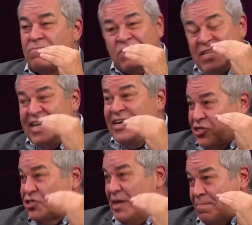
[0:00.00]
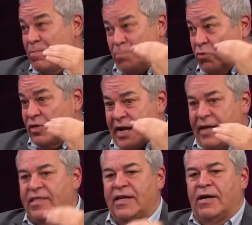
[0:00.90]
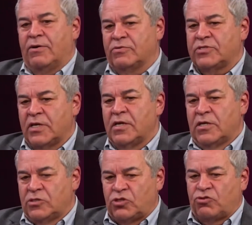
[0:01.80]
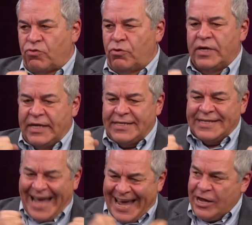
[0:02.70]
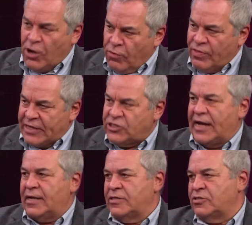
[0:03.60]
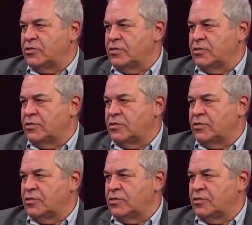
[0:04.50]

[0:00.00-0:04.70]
leadership more than anything else, to truly take on that challenge.